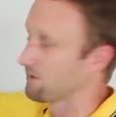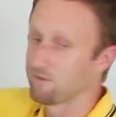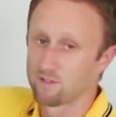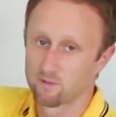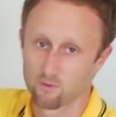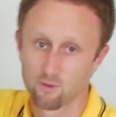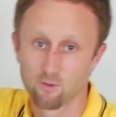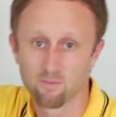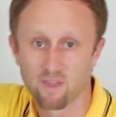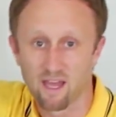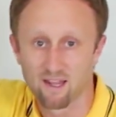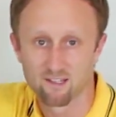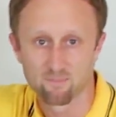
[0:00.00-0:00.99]
living room
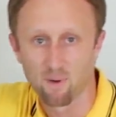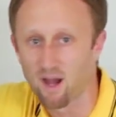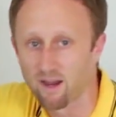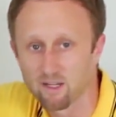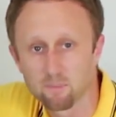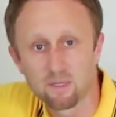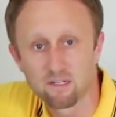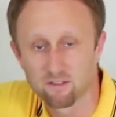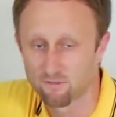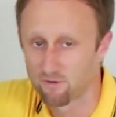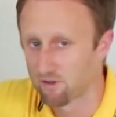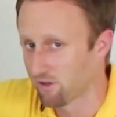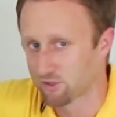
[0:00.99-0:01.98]
that is behind a piece of
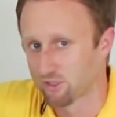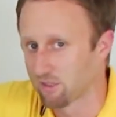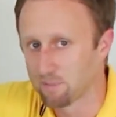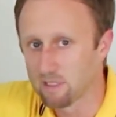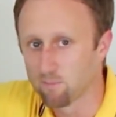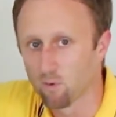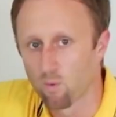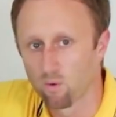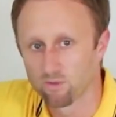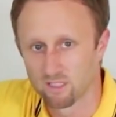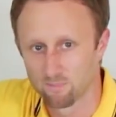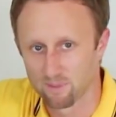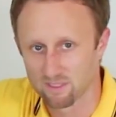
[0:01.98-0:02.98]
furniture that people
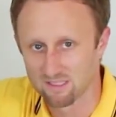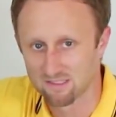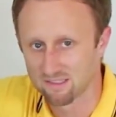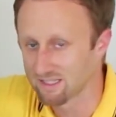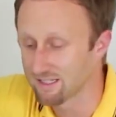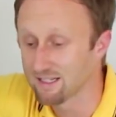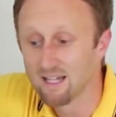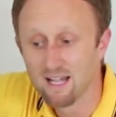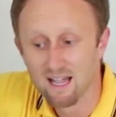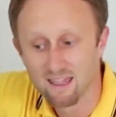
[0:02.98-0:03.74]
won't typically see.